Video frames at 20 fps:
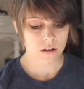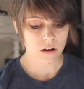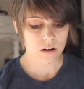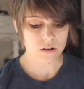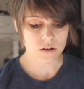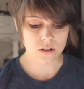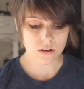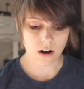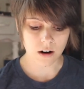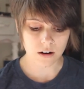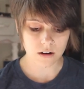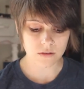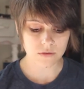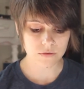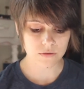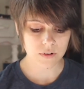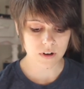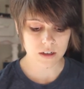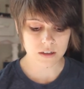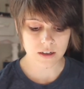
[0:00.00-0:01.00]
a scarf,
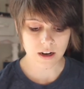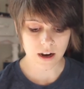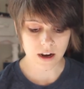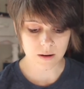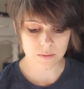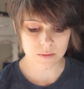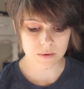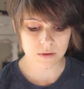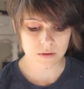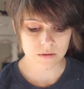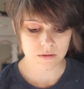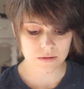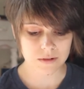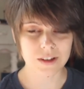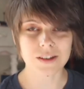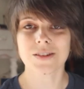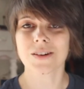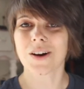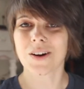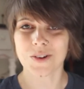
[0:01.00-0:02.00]
a top, it
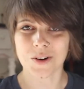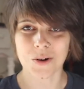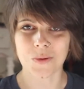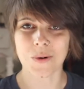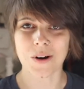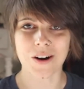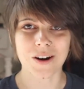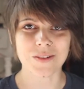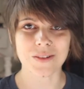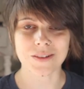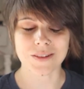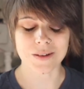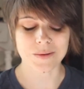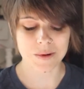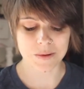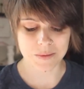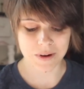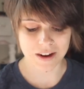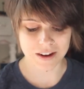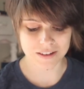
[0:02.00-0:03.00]
says underwear, I think they
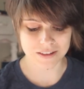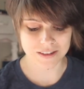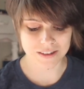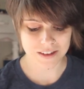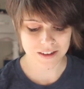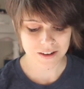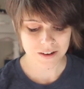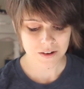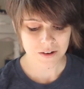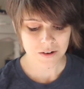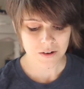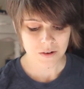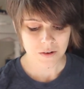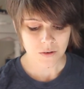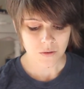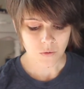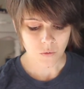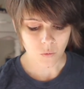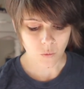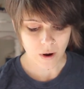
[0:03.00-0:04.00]
mean pants,
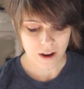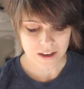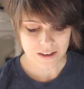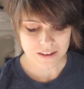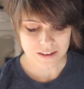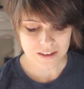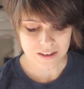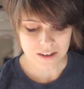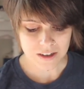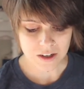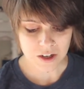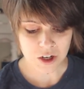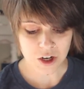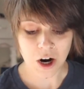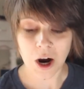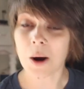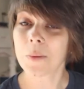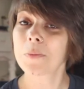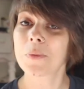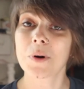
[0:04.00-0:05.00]
waist
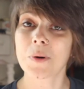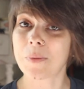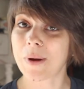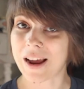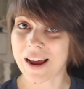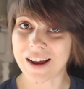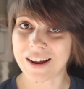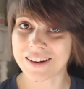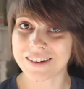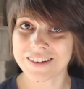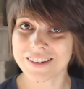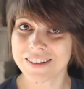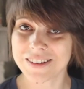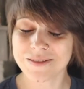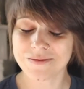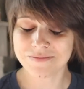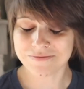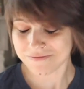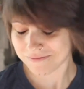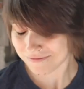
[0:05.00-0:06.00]
cummerband,
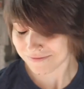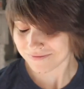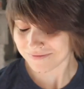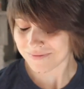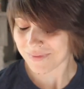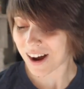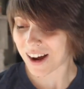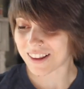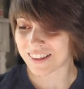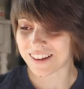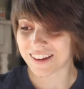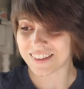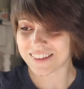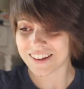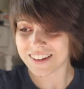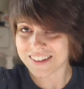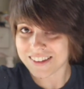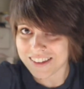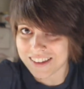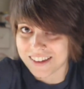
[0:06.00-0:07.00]
I think
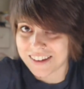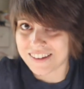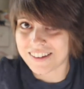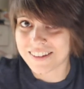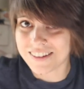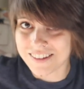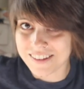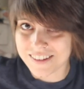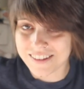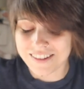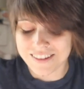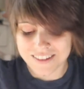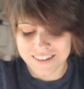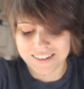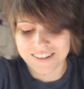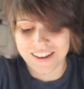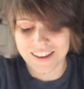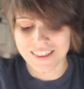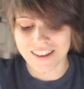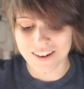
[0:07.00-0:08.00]
that's the
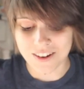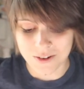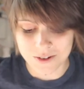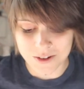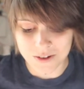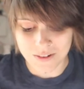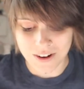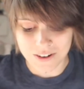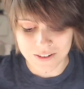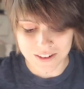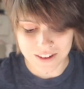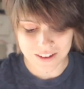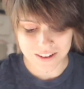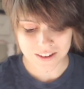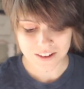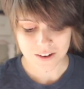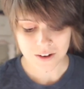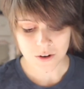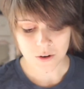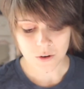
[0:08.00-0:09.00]
thing that goes around it,
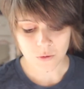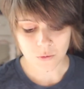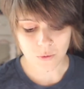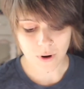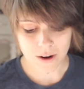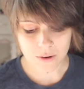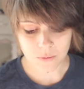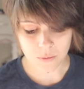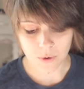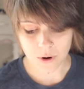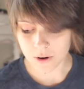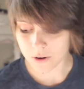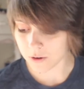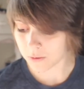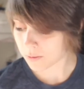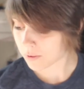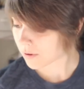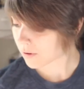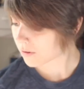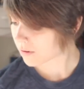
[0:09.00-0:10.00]
red
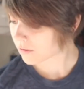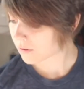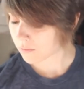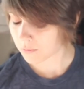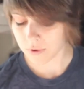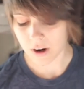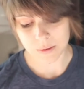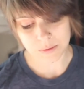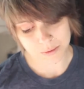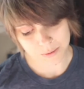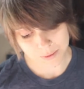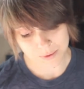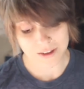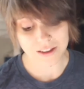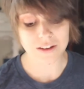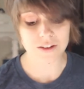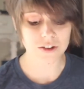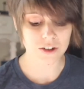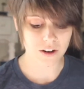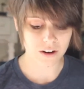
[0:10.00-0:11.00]
rope, probably
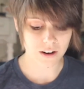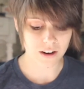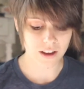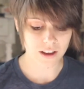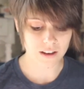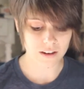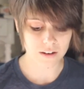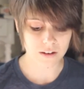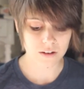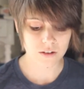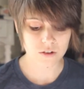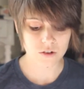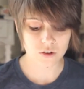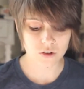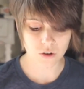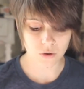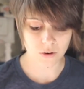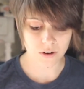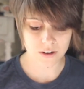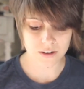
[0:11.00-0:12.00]
the shuriken,
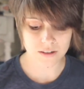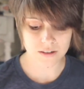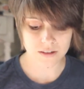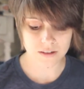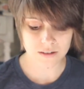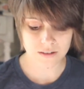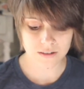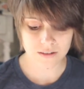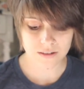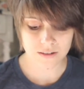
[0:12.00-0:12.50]
shorts,